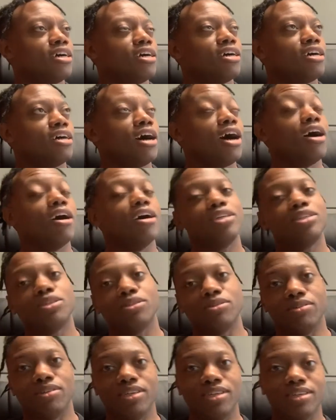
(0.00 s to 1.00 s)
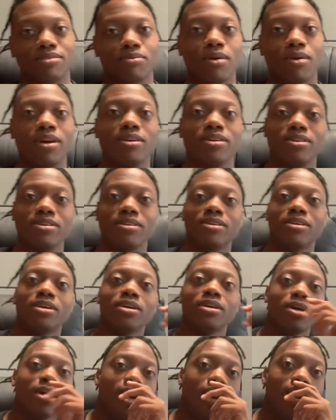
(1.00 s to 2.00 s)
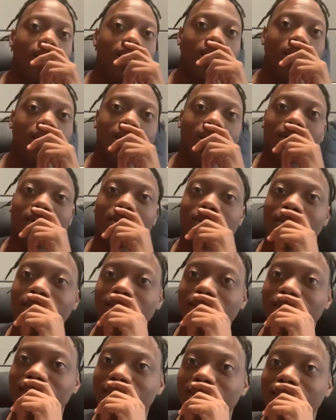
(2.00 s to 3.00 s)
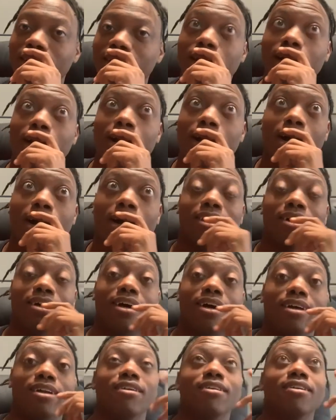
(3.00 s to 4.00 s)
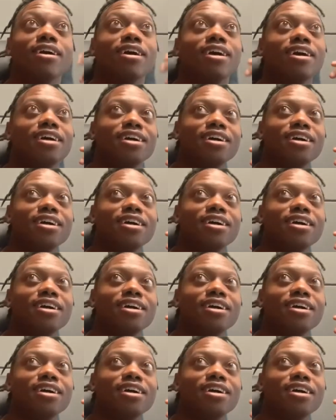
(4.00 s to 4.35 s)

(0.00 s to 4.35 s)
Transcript: I know, right? DJ L-Spade always talking about race.